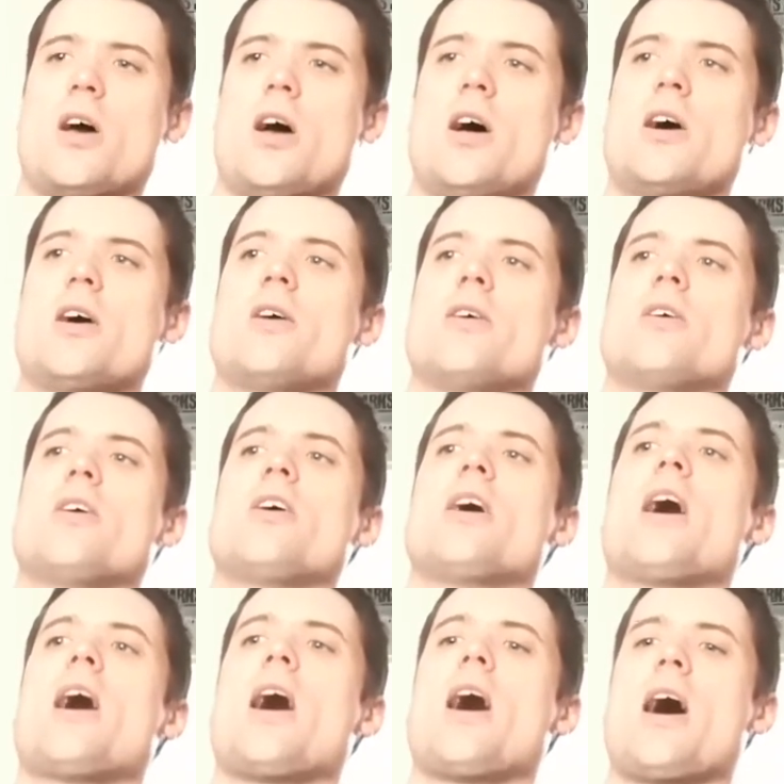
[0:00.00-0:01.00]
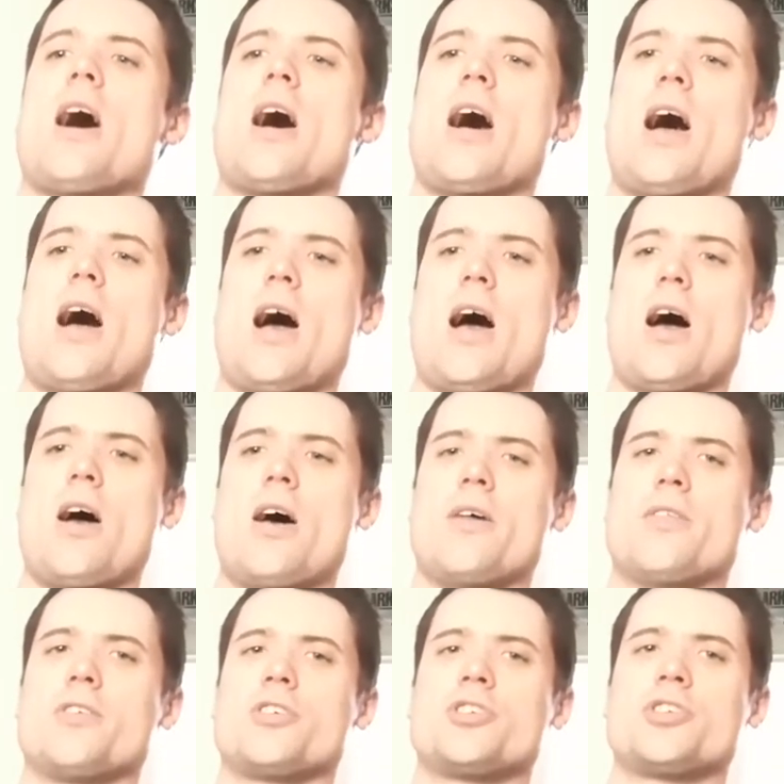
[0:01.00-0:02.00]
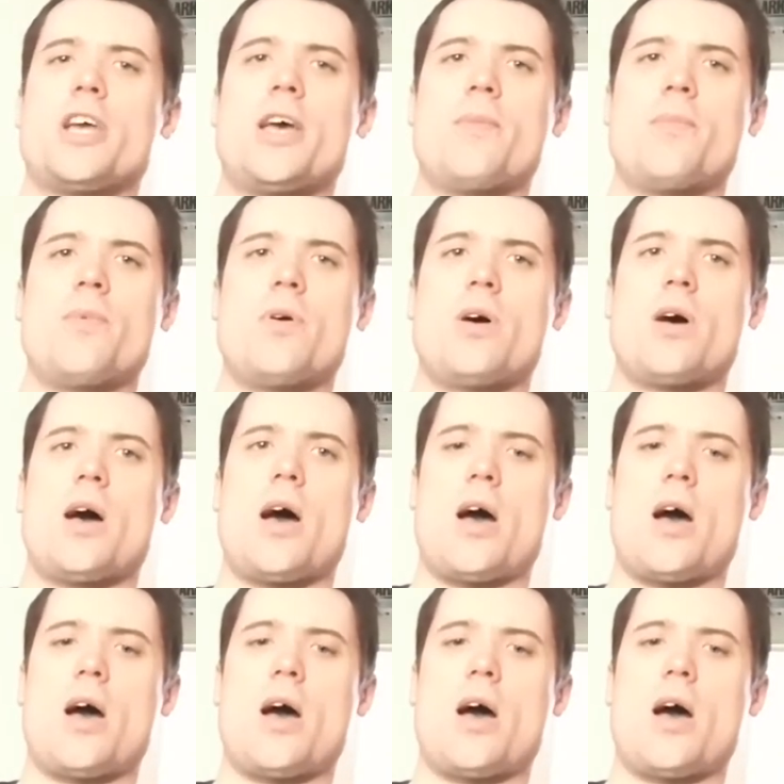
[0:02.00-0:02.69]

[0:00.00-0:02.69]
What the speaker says: At the gym,